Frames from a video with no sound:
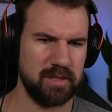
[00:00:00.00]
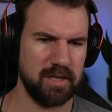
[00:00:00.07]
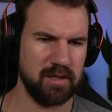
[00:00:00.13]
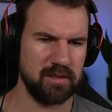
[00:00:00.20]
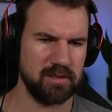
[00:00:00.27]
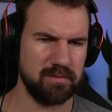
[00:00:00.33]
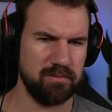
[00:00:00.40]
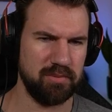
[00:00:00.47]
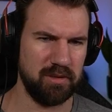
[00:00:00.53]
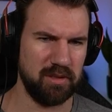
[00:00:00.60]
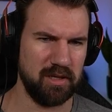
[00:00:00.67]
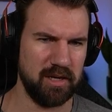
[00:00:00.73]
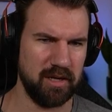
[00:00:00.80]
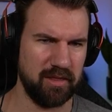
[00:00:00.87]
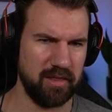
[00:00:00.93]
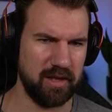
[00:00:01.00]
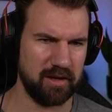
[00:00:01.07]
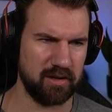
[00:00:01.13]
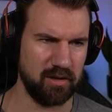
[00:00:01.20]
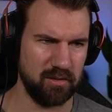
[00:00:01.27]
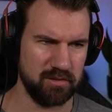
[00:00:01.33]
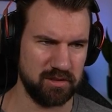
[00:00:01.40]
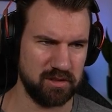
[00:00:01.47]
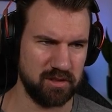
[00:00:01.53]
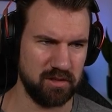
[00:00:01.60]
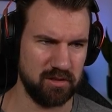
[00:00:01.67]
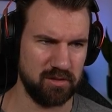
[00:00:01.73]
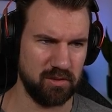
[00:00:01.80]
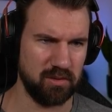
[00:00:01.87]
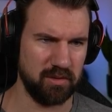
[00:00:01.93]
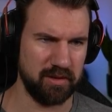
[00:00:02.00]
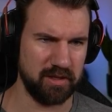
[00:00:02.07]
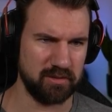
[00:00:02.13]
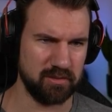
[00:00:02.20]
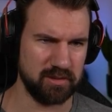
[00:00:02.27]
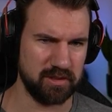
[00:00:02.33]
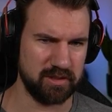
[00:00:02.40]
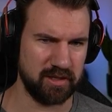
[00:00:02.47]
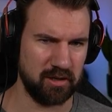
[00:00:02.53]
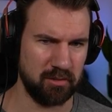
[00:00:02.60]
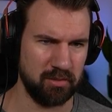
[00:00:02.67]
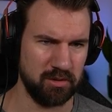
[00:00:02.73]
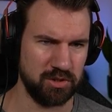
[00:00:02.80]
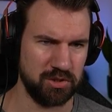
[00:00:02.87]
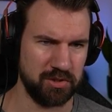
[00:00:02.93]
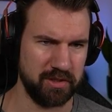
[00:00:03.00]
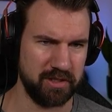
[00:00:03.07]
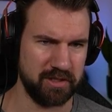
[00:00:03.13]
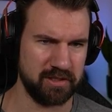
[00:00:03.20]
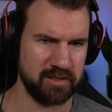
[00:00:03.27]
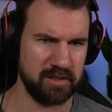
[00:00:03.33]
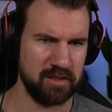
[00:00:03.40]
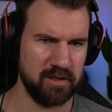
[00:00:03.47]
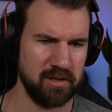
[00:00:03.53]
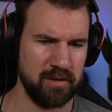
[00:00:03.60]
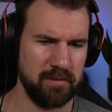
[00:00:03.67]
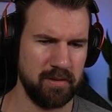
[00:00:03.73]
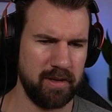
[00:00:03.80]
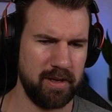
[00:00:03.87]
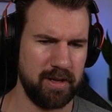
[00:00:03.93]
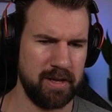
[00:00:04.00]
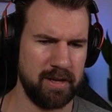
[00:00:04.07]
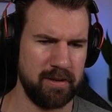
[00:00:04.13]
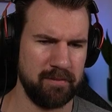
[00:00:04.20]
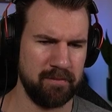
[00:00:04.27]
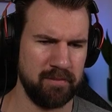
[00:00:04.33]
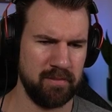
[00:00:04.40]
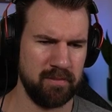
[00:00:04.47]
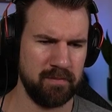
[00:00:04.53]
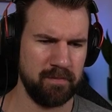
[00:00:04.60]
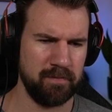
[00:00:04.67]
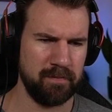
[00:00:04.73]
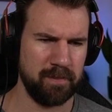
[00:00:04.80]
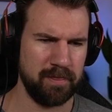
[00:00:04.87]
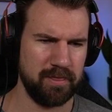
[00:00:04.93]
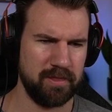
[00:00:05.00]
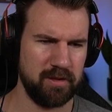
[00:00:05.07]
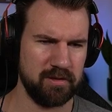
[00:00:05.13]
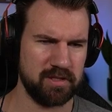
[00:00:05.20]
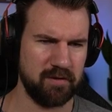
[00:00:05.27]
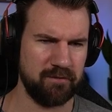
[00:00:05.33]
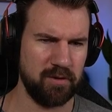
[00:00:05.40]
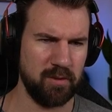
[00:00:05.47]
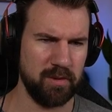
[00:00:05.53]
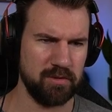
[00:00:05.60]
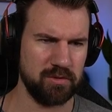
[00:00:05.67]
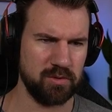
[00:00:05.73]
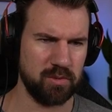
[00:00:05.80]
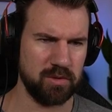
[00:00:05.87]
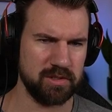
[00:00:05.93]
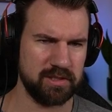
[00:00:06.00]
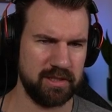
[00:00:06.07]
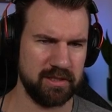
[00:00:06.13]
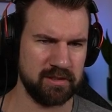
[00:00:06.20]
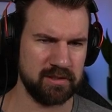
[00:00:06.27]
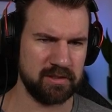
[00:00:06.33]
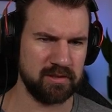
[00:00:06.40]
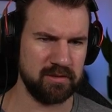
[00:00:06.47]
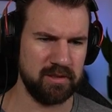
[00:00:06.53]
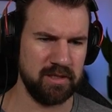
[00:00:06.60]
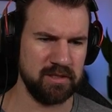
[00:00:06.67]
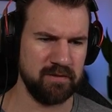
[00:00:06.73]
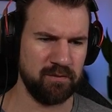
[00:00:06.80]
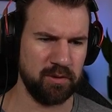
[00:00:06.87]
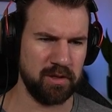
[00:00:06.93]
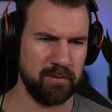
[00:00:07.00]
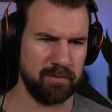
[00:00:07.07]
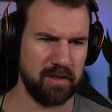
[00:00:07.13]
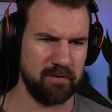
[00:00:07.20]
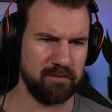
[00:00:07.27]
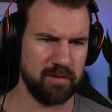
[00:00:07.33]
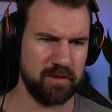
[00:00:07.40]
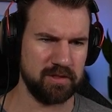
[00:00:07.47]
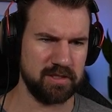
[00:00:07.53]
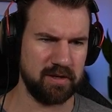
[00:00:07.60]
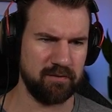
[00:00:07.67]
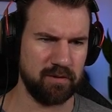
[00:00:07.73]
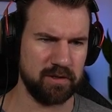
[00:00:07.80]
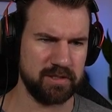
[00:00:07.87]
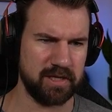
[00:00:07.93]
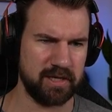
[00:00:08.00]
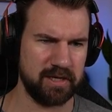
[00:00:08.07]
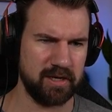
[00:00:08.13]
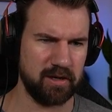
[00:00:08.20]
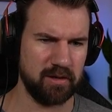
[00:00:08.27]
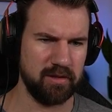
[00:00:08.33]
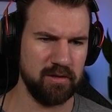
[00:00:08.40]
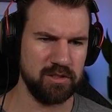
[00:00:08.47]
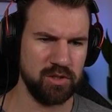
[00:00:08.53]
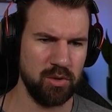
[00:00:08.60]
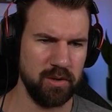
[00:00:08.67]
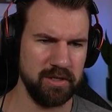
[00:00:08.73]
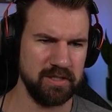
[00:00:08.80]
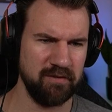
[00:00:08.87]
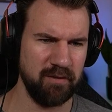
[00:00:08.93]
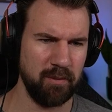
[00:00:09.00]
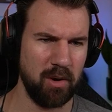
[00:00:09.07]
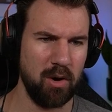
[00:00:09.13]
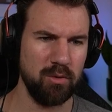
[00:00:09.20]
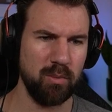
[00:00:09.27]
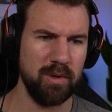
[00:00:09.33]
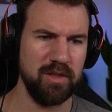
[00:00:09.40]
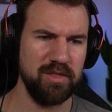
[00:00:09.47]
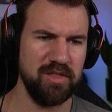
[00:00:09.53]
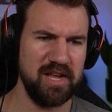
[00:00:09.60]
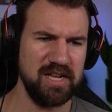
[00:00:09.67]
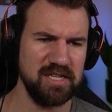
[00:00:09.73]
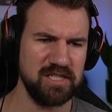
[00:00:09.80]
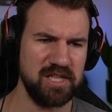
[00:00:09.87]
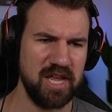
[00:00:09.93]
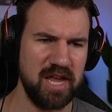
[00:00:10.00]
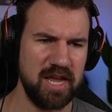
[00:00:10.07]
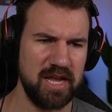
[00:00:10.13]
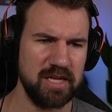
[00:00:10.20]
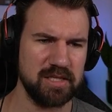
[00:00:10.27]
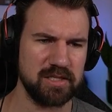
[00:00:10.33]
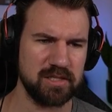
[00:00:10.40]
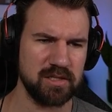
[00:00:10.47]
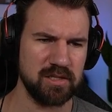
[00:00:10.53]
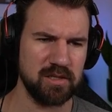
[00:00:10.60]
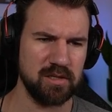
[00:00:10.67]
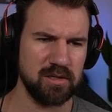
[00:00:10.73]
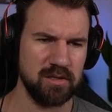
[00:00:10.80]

There's blood that goes to the door. This was a terrible choice. Um, there's a few other doors. Let's let's avoid the blood for the for a second here. There's toys everywhere. Oh, what are these things?